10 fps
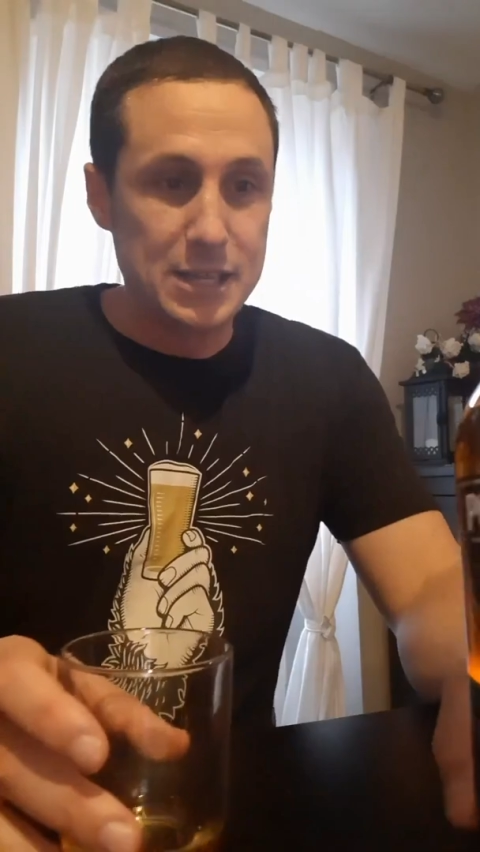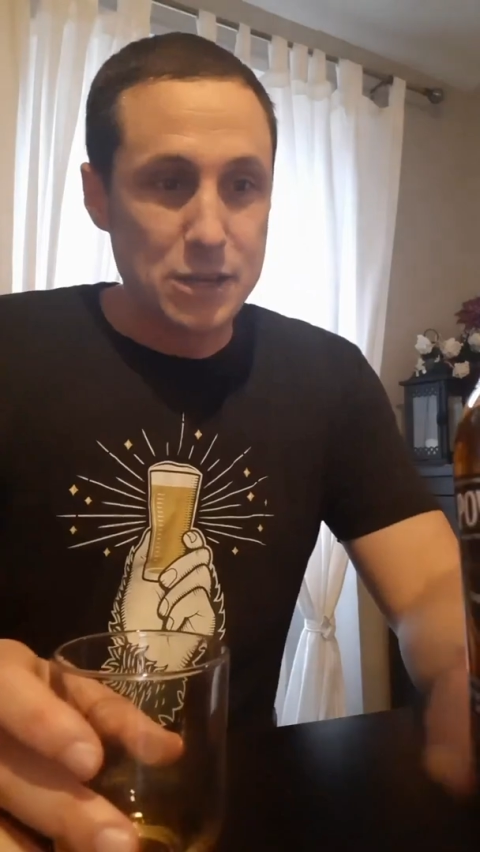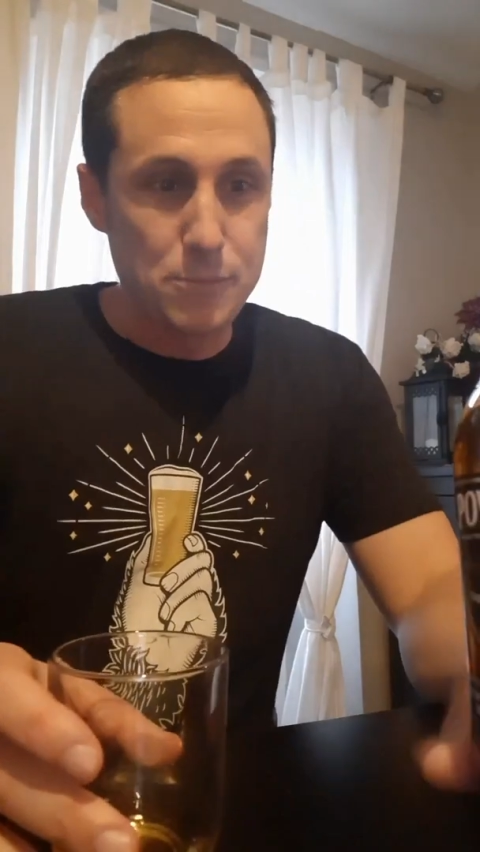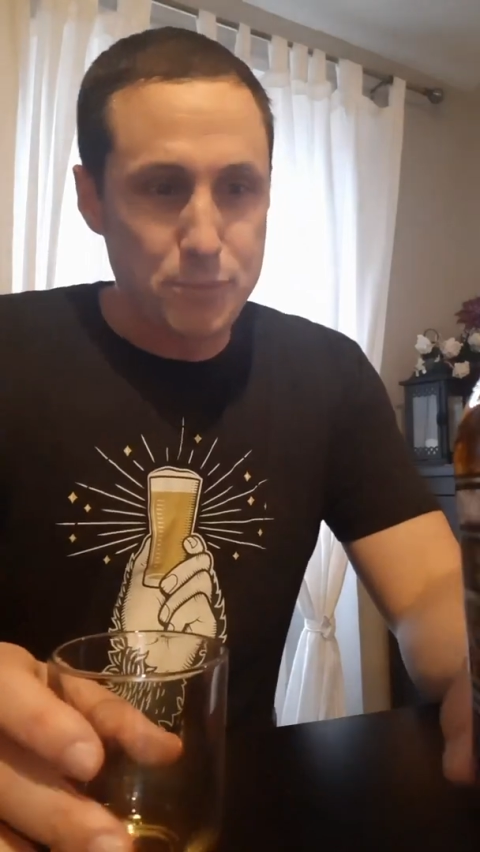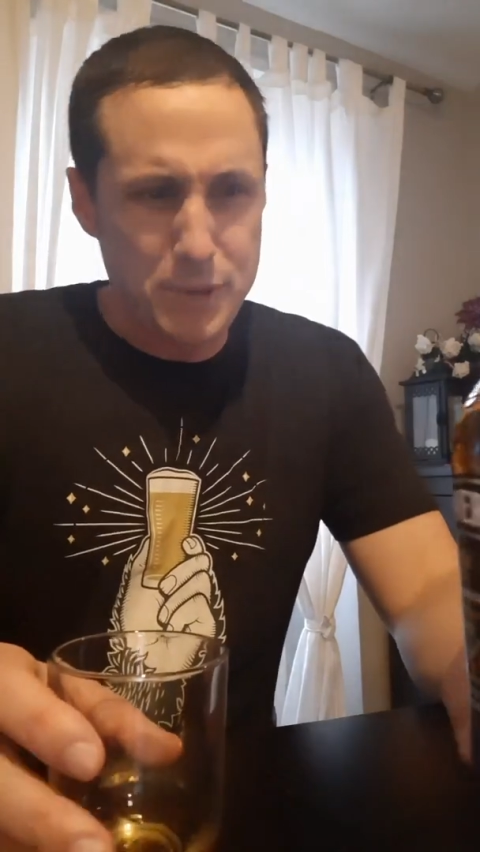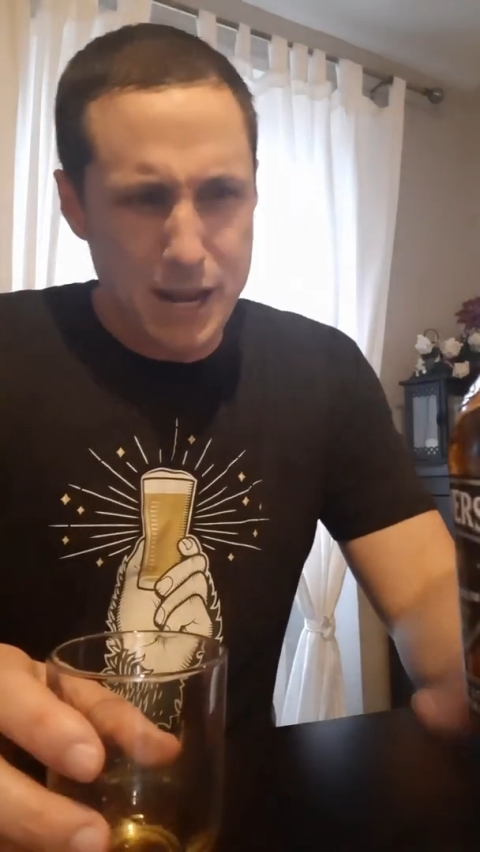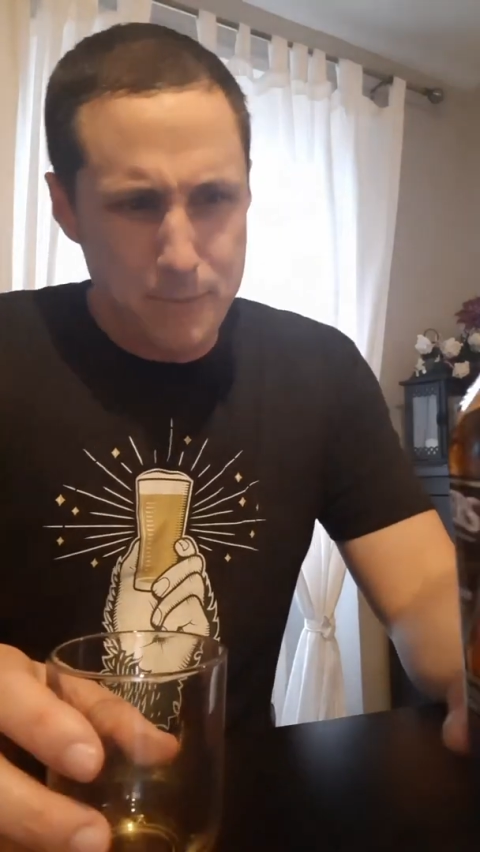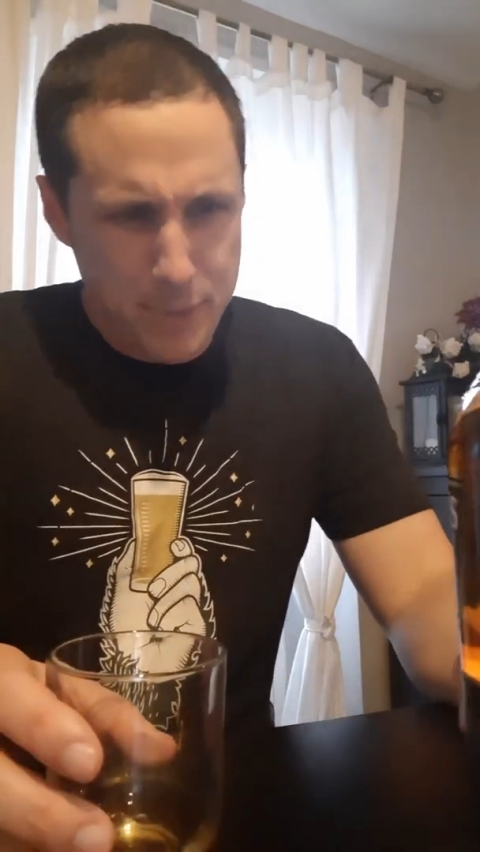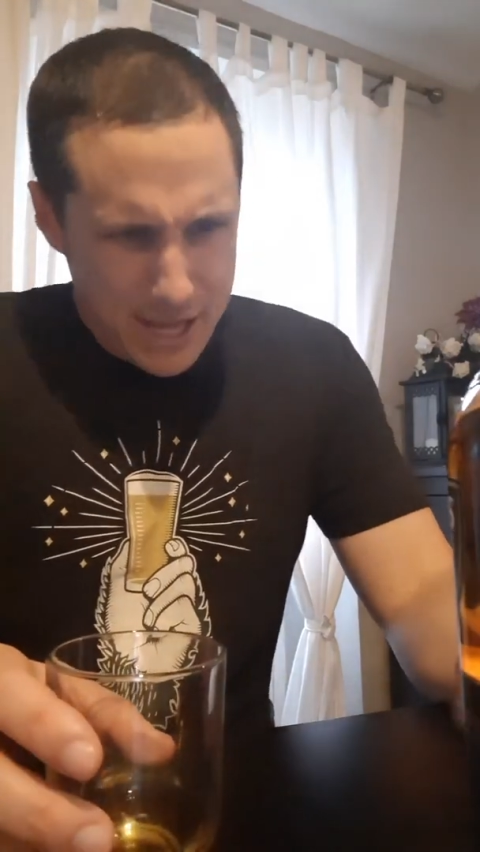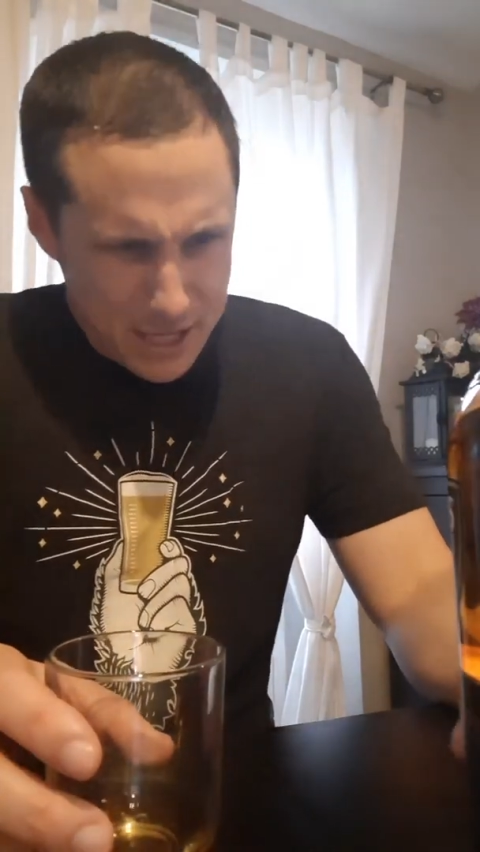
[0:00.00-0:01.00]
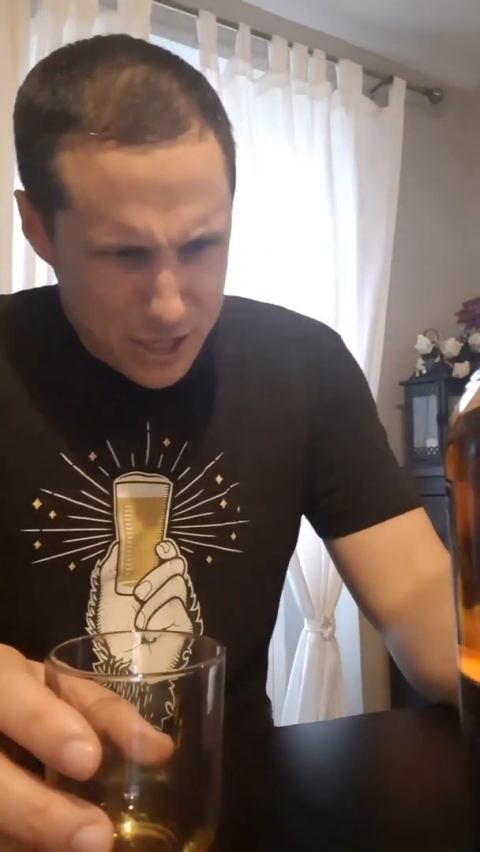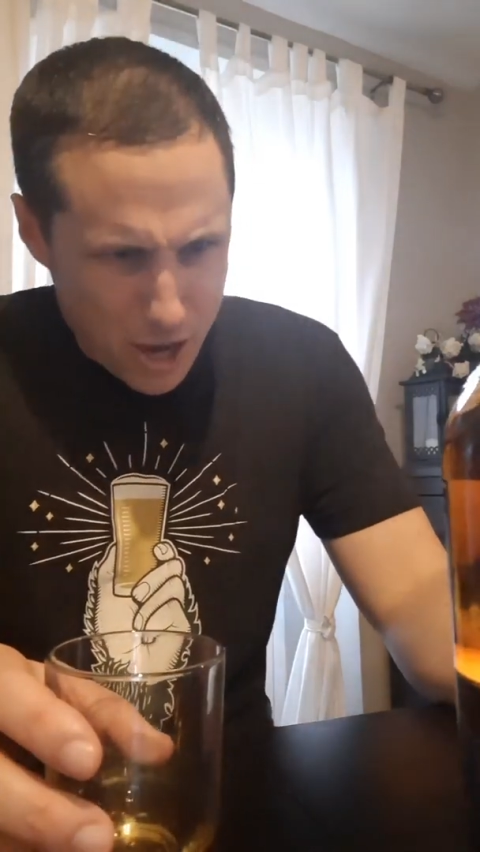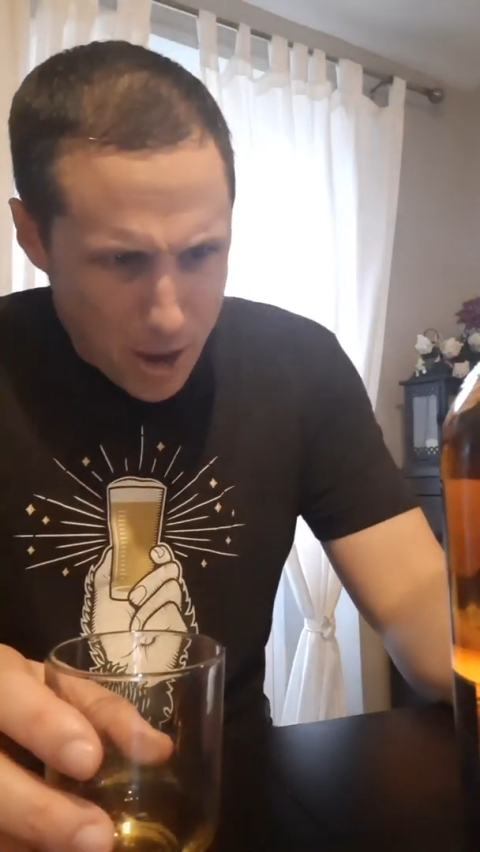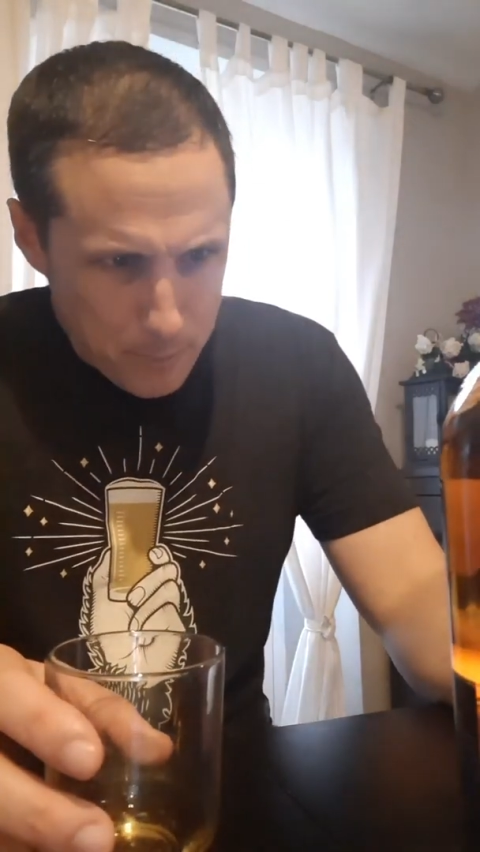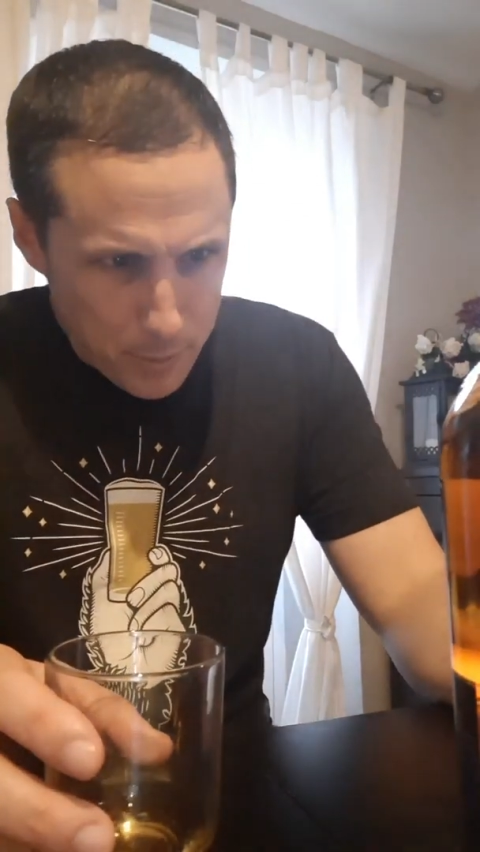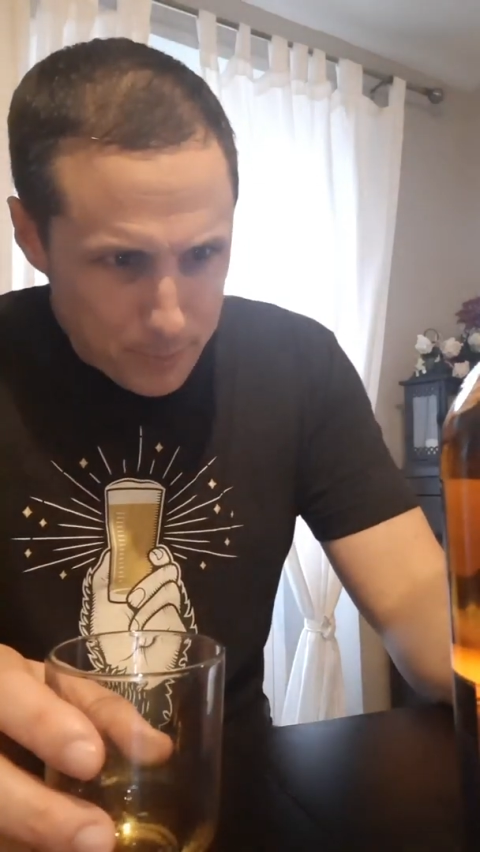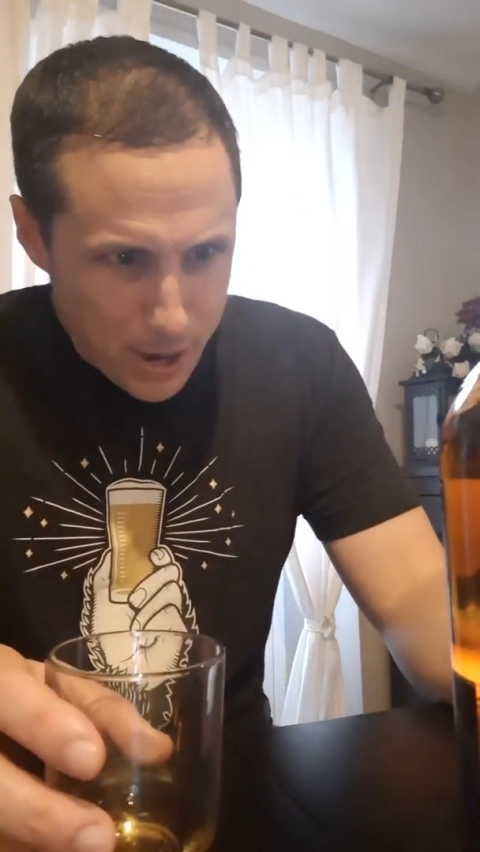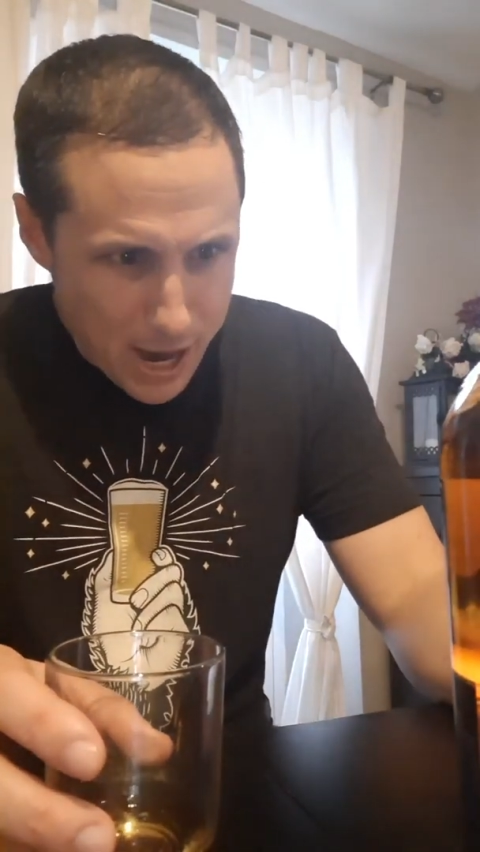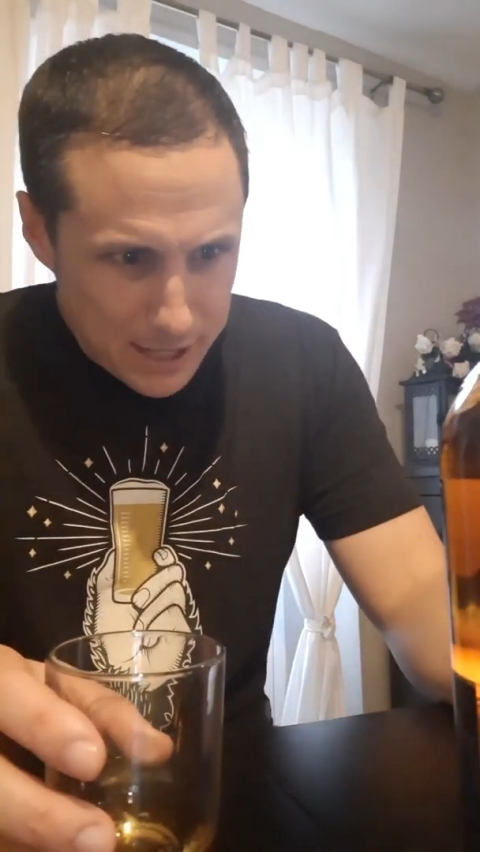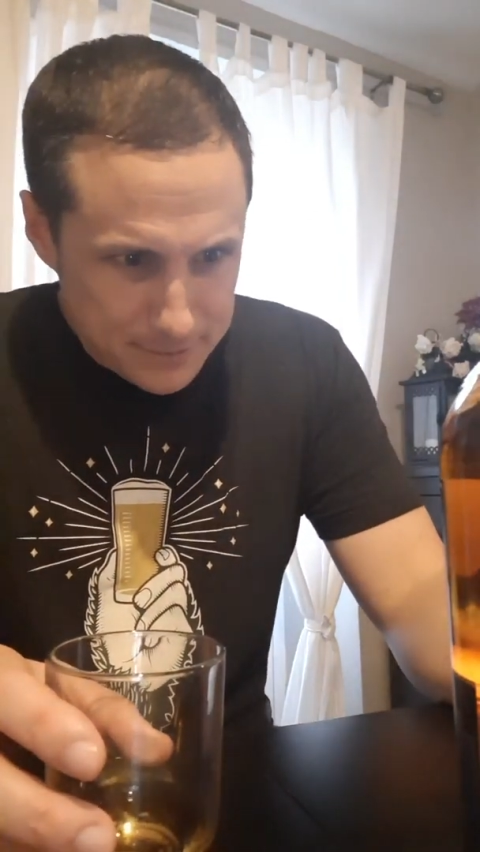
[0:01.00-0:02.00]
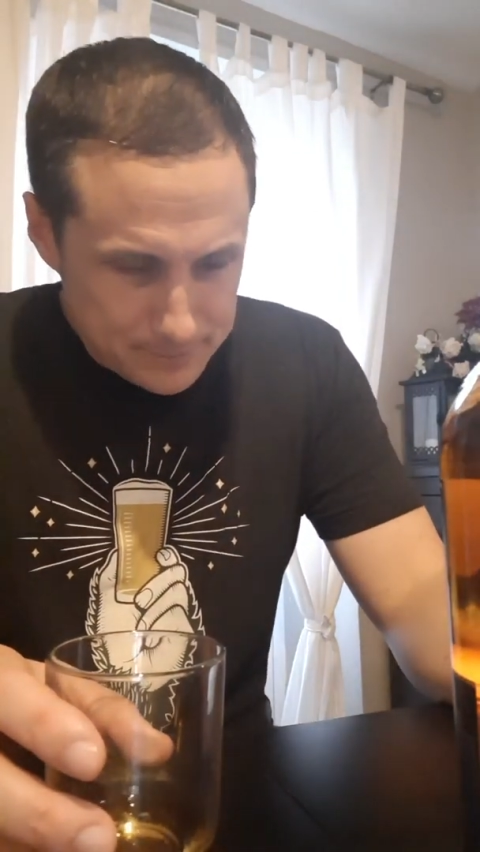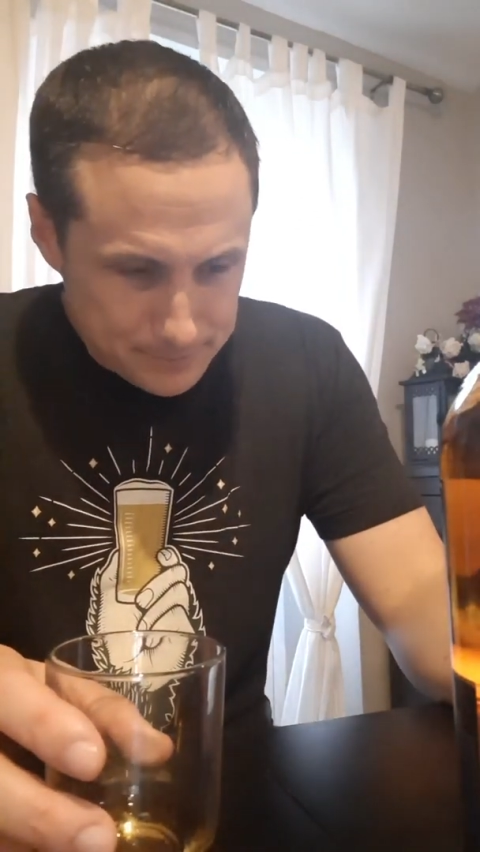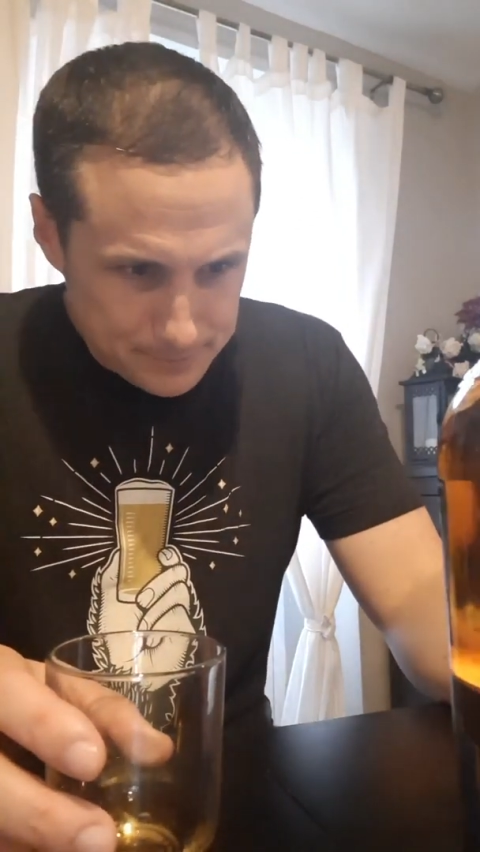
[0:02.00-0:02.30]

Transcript: You get a big copper pot